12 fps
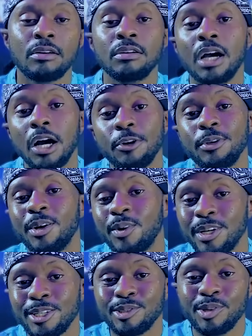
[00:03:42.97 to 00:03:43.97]
on how you're
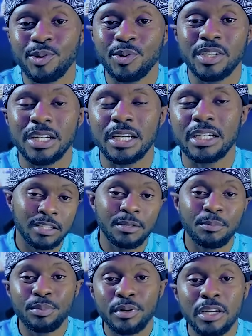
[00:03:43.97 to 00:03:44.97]
going to look like. The
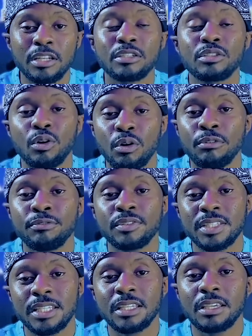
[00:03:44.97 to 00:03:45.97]
point of
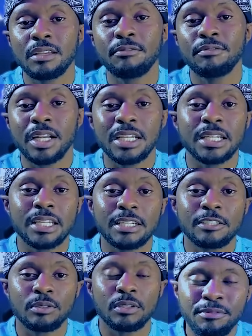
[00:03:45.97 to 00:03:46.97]
seeking
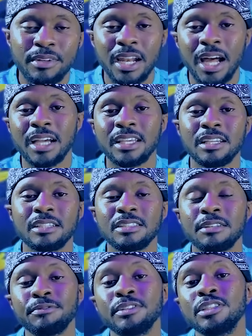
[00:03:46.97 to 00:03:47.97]
validation, lacking
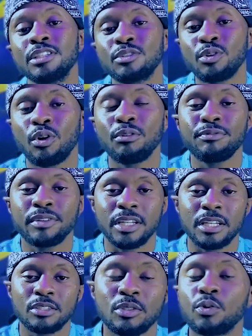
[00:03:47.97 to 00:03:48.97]
sufficient
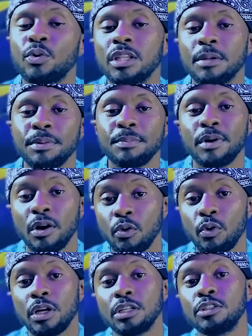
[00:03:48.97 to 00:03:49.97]
confidence on whether people are
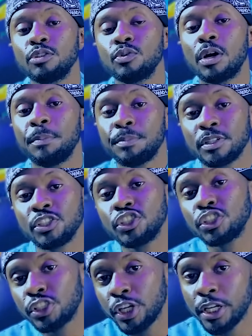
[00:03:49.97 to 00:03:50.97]
going to
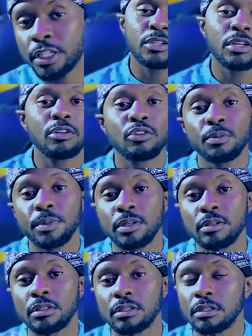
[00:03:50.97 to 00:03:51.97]
appreciate your grooming
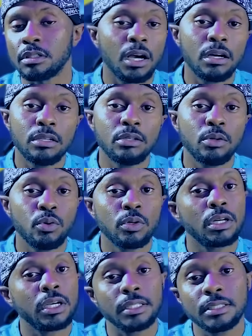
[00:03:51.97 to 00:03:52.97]
or not. How you
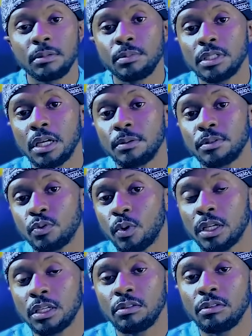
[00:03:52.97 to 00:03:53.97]
look can sometimes
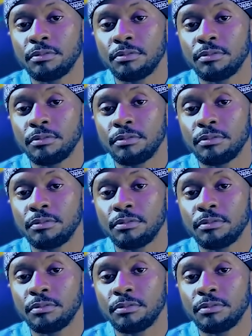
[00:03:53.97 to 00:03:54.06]
work in your